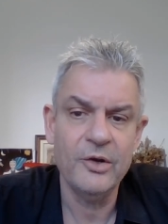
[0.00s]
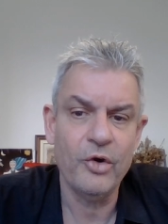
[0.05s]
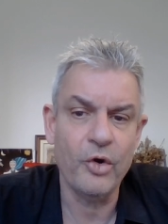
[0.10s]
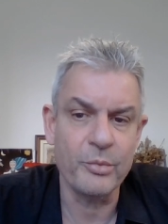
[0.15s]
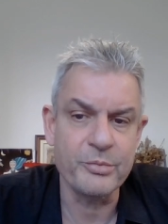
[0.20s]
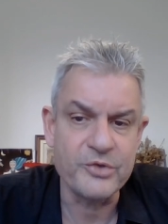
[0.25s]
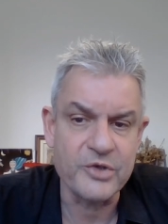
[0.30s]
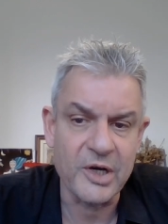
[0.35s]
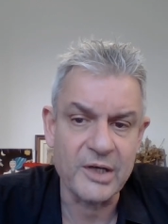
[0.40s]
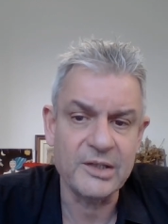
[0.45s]

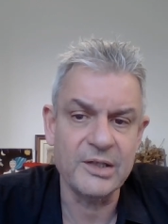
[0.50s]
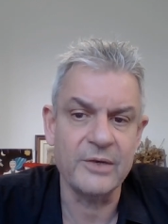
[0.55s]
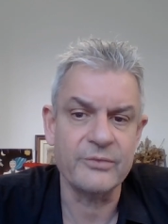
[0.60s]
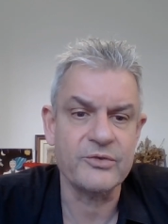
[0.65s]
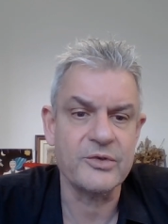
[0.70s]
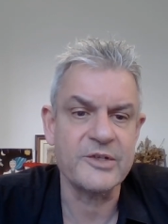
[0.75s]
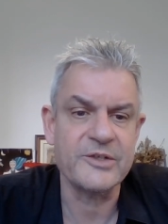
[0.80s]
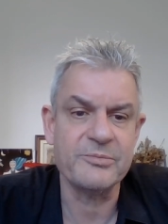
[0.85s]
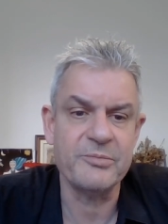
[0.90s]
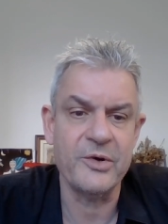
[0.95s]
objective
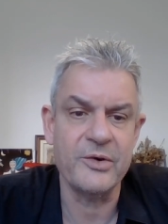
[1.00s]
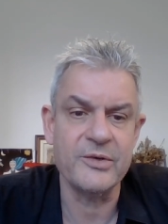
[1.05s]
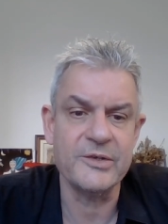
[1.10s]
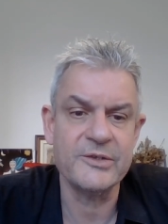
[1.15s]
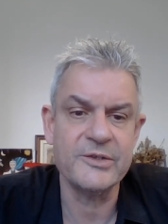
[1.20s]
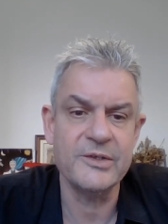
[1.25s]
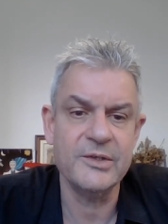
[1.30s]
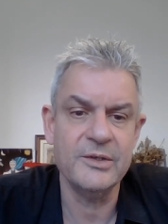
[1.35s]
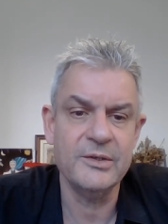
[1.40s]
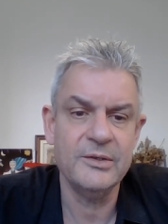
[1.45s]

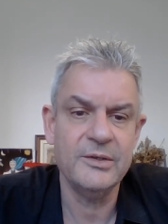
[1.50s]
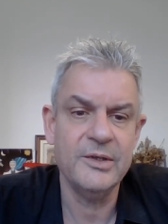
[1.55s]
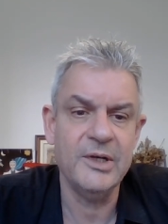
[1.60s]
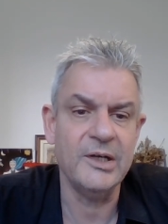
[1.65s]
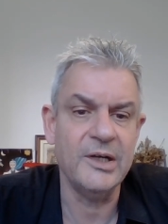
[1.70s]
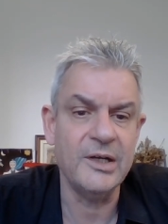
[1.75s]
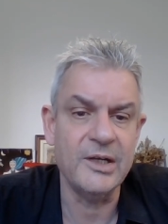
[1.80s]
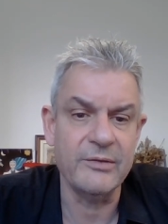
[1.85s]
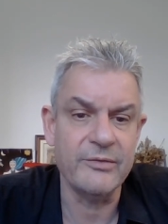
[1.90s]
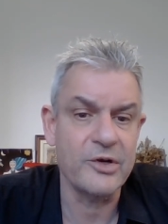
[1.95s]
transparency
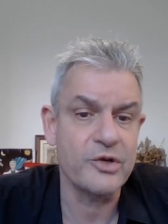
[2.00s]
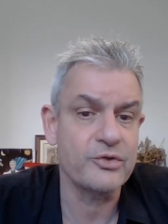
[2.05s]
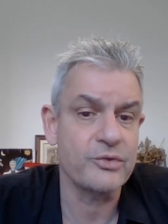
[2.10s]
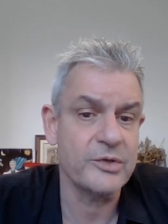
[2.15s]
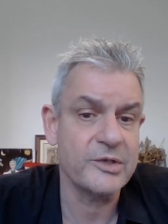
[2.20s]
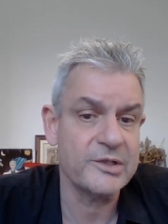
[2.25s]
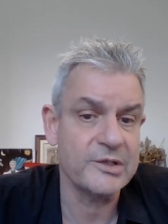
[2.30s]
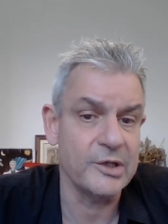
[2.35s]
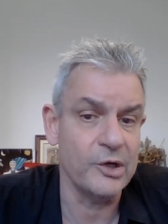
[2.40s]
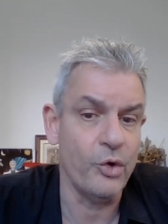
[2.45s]
in
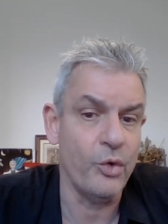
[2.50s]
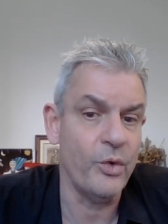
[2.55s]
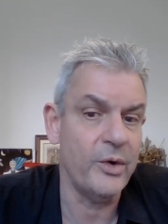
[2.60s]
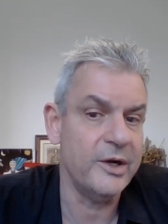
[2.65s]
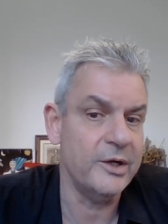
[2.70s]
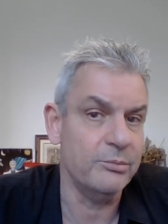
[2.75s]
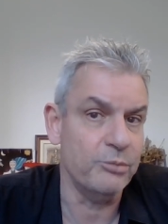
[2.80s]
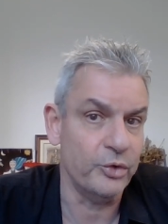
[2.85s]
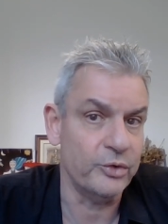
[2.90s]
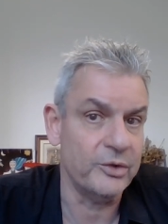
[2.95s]
individuals low
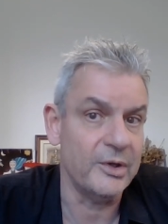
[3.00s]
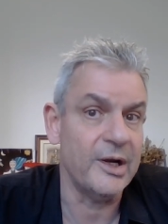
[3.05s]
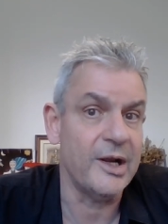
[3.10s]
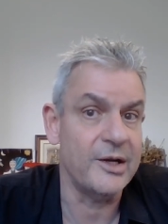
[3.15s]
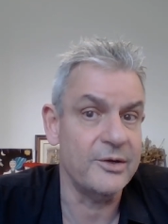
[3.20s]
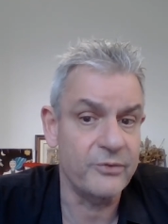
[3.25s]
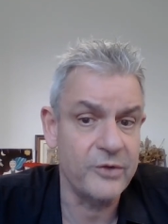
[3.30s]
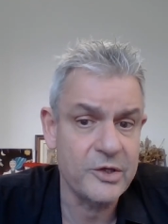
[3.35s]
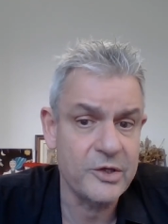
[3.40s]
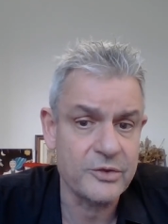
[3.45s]
in
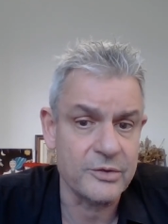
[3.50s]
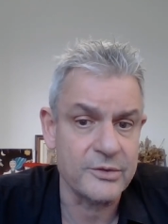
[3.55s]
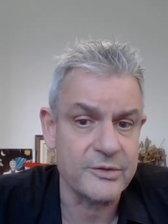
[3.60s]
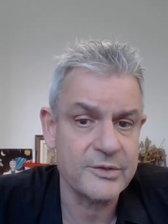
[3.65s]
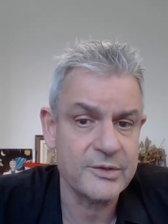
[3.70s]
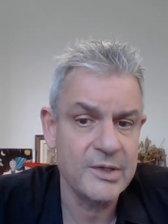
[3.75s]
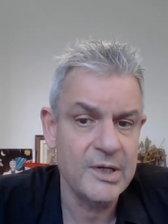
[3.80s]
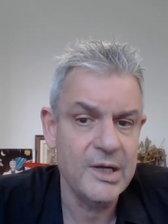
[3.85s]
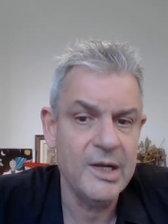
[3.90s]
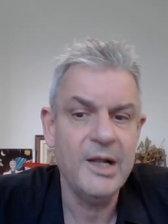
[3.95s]
borderline
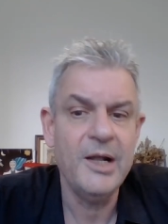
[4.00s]
features,